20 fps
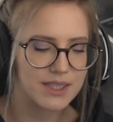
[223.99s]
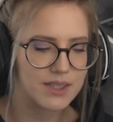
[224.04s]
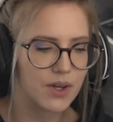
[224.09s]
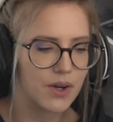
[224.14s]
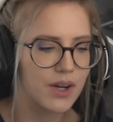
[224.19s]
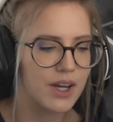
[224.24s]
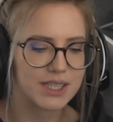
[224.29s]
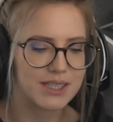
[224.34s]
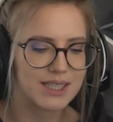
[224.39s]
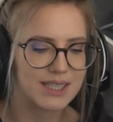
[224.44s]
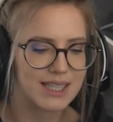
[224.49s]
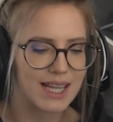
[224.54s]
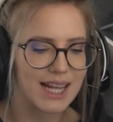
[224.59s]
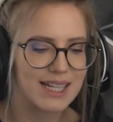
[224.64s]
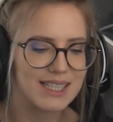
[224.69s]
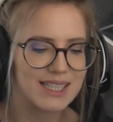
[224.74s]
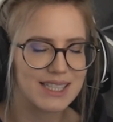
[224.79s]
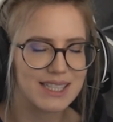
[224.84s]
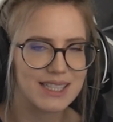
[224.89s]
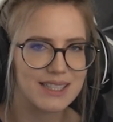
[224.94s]
So the
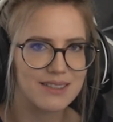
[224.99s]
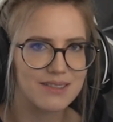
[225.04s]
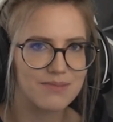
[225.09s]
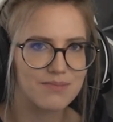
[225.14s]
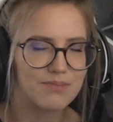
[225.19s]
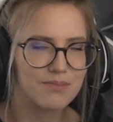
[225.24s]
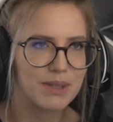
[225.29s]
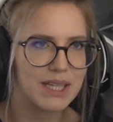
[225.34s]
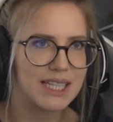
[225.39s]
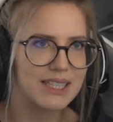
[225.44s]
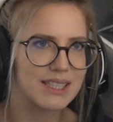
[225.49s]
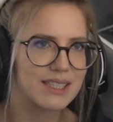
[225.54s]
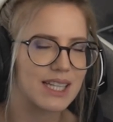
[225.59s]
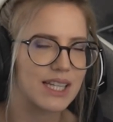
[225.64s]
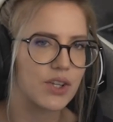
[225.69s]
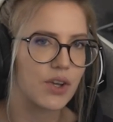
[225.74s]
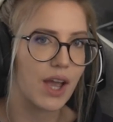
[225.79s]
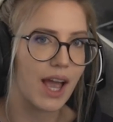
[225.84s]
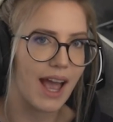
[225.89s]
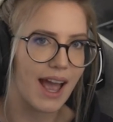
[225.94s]
set pieces
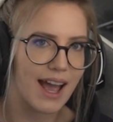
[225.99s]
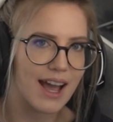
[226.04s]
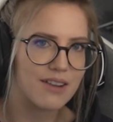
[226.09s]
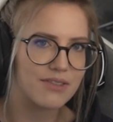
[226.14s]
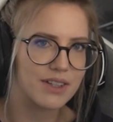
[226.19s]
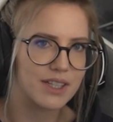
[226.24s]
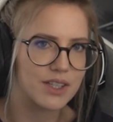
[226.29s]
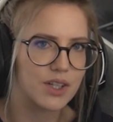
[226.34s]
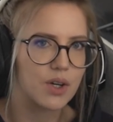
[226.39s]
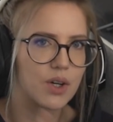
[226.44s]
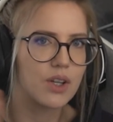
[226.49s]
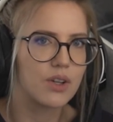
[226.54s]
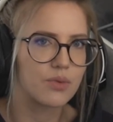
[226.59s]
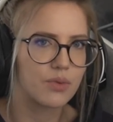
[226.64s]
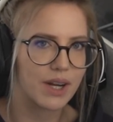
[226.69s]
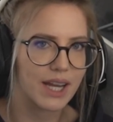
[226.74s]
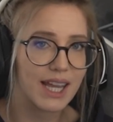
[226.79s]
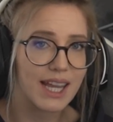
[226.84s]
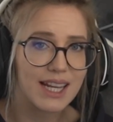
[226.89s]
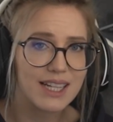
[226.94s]
that you have in the whole
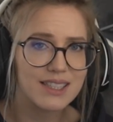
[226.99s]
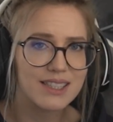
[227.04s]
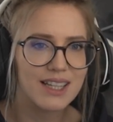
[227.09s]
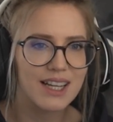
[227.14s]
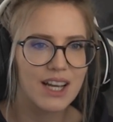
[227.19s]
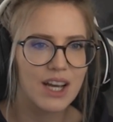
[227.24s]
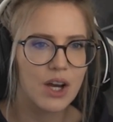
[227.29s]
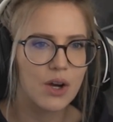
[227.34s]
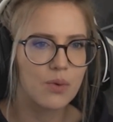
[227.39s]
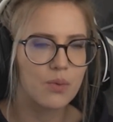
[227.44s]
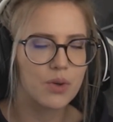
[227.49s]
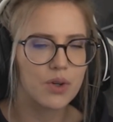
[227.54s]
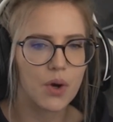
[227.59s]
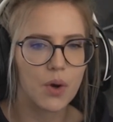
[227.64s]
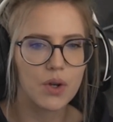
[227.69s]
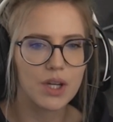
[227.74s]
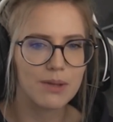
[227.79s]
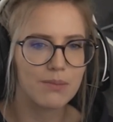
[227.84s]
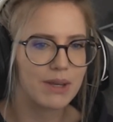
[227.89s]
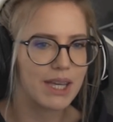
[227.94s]
raid would
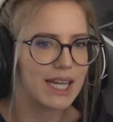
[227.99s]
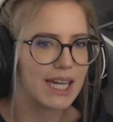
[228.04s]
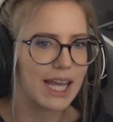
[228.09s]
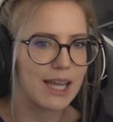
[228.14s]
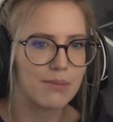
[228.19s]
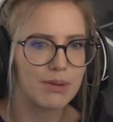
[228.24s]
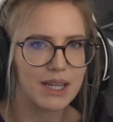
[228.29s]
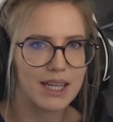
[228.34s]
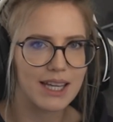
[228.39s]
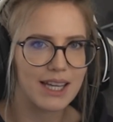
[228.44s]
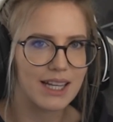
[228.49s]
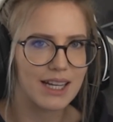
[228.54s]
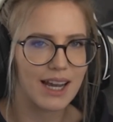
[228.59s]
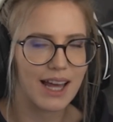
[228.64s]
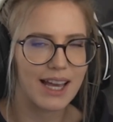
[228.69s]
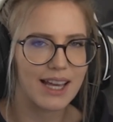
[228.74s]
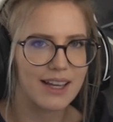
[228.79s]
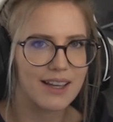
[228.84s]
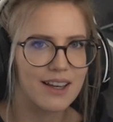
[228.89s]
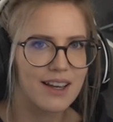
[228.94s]
only be enabling
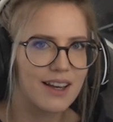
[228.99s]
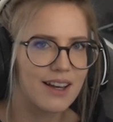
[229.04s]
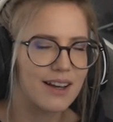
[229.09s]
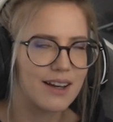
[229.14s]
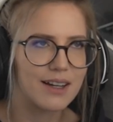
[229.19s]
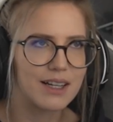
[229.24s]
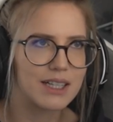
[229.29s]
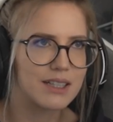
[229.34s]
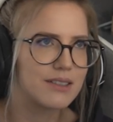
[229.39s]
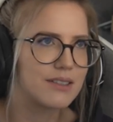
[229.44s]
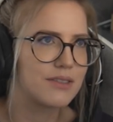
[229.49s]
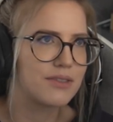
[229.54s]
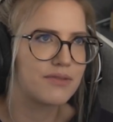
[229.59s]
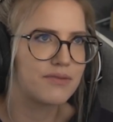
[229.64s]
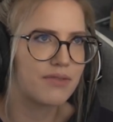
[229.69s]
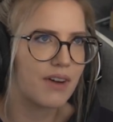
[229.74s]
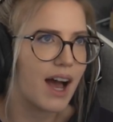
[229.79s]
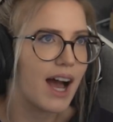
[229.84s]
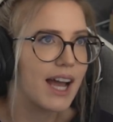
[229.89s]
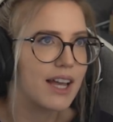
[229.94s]
like
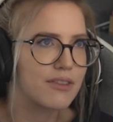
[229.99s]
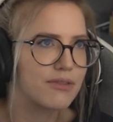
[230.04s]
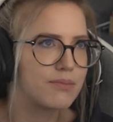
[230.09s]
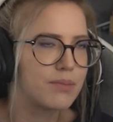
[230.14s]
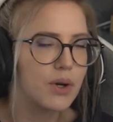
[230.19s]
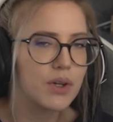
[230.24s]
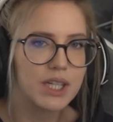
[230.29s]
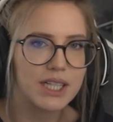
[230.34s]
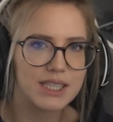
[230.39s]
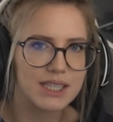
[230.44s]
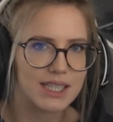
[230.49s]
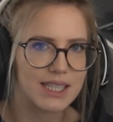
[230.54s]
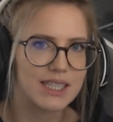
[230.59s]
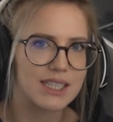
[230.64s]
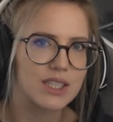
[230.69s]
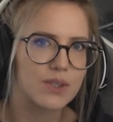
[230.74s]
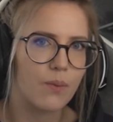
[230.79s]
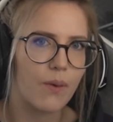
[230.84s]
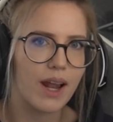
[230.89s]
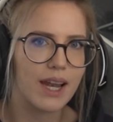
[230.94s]
5
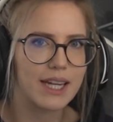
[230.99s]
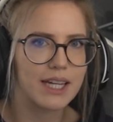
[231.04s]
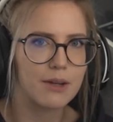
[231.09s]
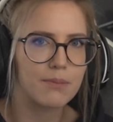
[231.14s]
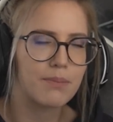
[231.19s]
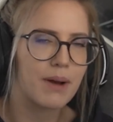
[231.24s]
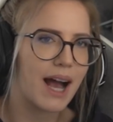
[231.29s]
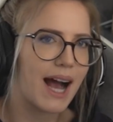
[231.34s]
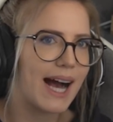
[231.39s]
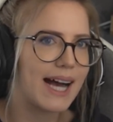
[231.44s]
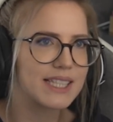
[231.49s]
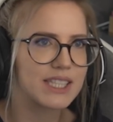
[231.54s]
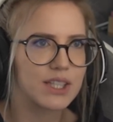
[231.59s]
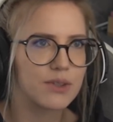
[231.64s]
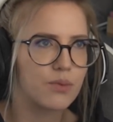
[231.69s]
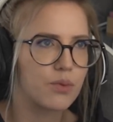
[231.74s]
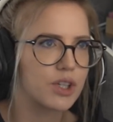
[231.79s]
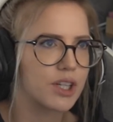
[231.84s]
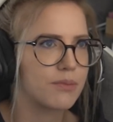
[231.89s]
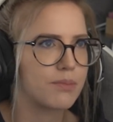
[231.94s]
bonuses, while in the past
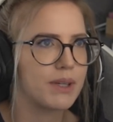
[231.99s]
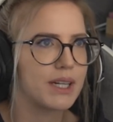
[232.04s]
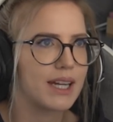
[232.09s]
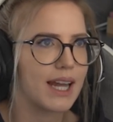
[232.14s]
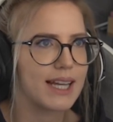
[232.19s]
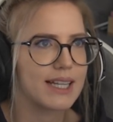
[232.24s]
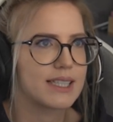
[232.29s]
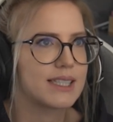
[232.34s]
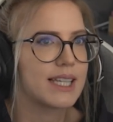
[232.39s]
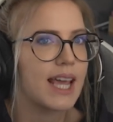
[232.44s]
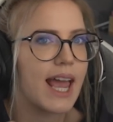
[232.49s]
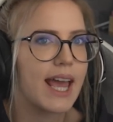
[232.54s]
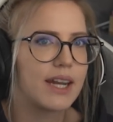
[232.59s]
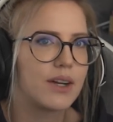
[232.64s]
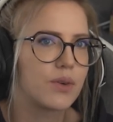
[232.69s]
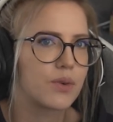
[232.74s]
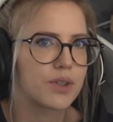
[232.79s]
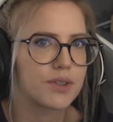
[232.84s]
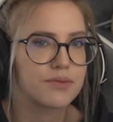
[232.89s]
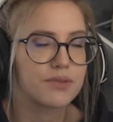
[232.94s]
it would have been like
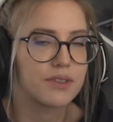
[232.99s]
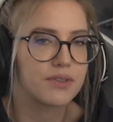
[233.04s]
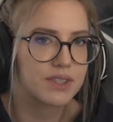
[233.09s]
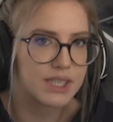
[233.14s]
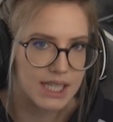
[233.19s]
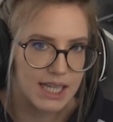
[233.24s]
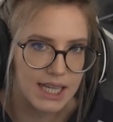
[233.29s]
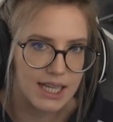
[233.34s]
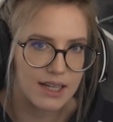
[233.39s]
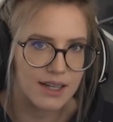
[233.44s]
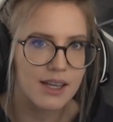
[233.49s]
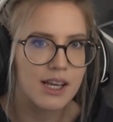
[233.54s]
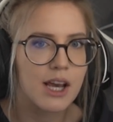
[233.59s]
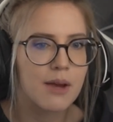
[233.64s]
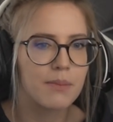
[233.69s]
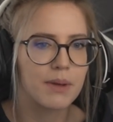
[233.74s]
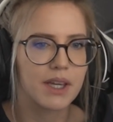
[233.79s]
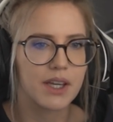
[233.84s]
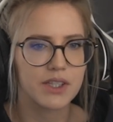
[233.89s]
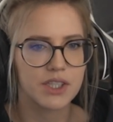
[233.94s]
10 or 15
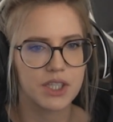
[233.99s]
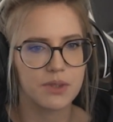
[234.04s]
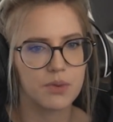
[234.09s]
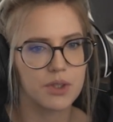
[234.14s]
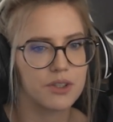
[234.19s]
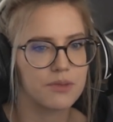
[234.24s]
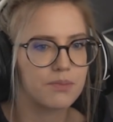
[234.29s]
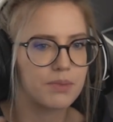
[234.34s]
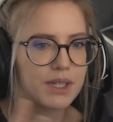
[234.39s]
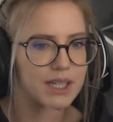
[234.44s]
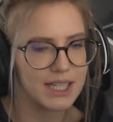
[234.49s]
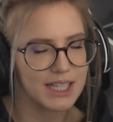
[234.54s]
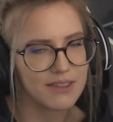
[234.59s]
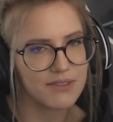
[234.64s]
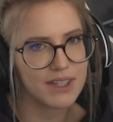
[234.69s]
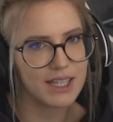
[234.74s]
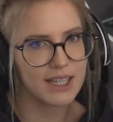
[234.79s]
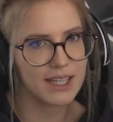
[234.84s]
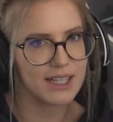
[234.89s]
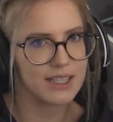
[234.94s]
because you would have been
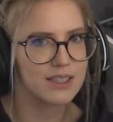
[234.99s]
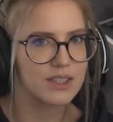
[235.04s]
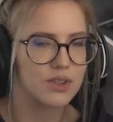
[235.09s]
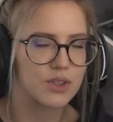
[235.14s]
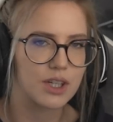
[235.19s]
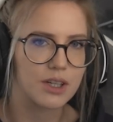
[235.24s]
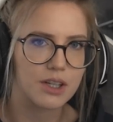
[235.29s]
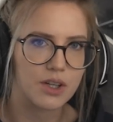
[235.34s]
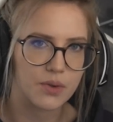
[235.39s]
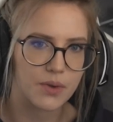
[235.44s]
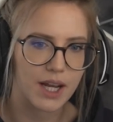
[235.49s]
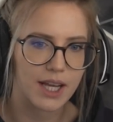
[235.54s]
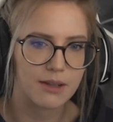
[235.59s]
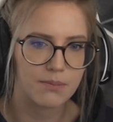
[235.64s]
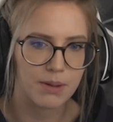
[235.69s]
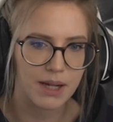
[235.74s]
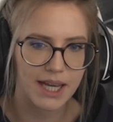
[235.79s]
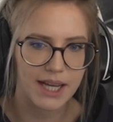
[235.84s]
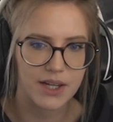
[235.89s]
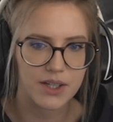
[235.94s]
giving it to the correct
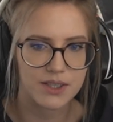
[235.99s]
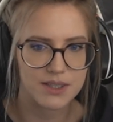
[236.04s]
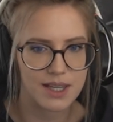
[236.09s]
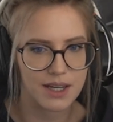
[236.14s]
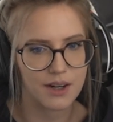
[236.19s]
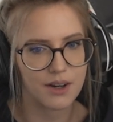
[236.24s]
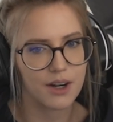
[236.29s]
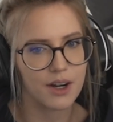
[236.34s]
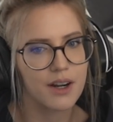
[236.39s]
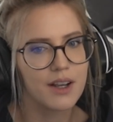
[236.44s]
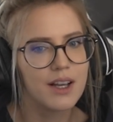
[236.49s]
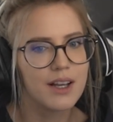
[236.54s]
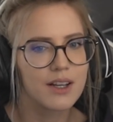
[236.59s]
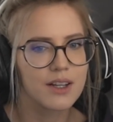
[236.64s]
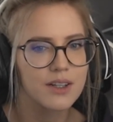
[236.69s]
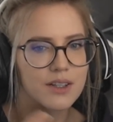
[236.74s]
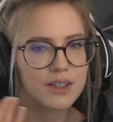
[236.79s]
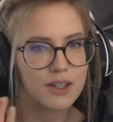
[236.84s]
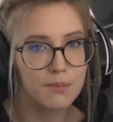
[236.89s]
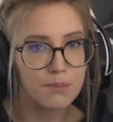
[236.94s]
players that are
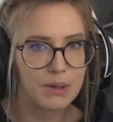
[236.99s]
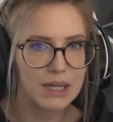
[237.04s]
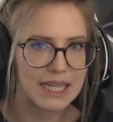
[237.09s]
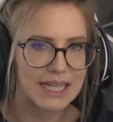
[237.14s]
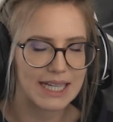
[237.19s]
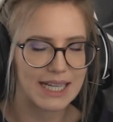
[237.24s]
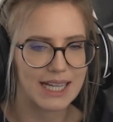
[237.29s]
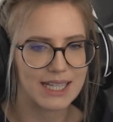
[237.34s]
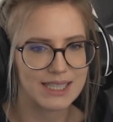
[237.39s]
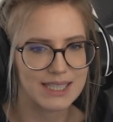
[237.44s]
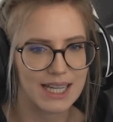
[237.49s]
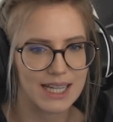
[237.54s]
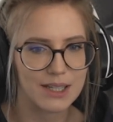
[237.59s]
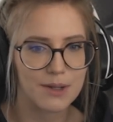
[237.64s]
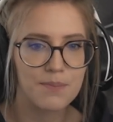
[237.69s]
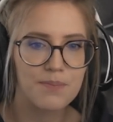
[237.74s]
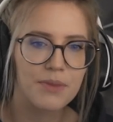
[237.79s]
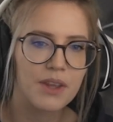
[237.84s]
completing a set.